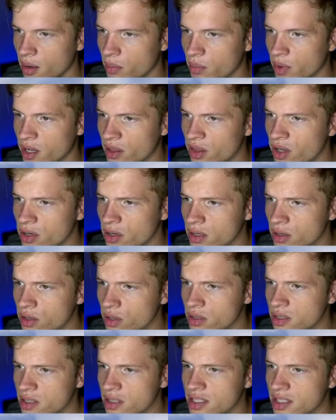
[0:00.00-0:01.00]
But
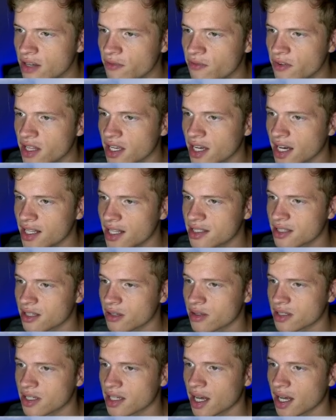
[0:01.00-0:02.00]
look, there's definitely
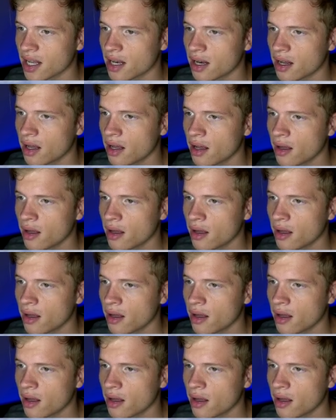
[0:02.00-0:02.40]
headstones again.